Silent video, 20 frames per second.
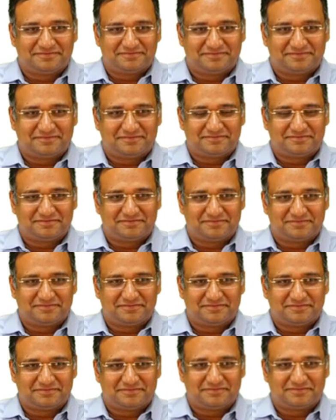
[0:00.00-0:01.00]

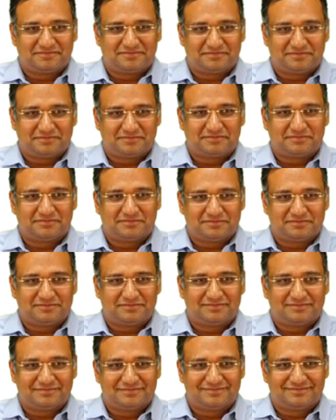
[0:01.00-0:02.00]

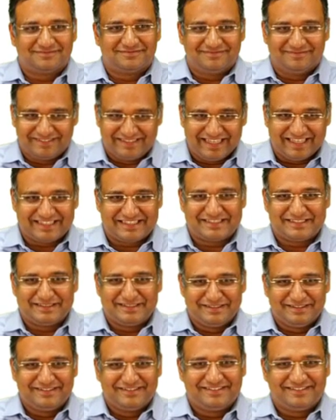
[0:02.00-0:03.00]

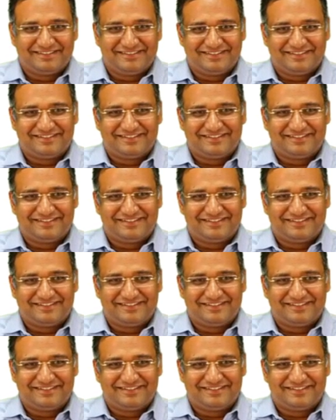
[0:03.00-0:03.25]
This person isn't speaking.